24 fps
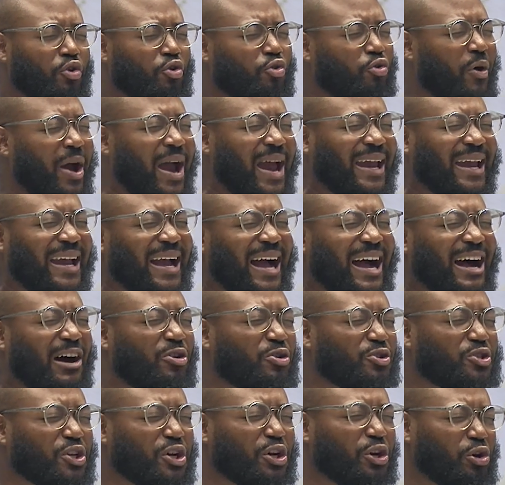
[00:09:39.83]
crying
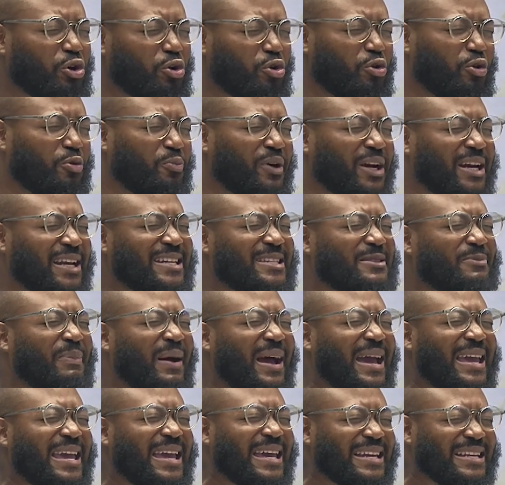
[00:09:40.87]
out alone, but it is
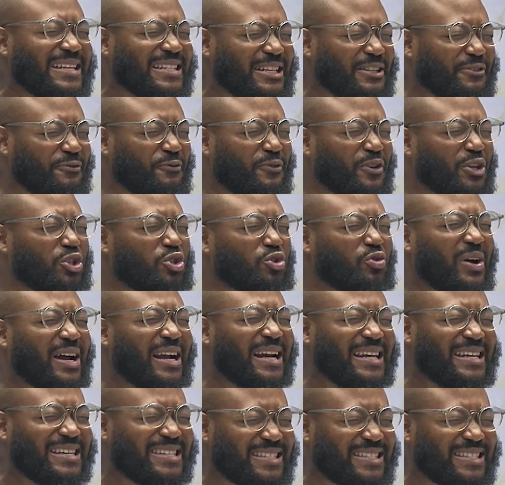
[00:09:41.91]
by individually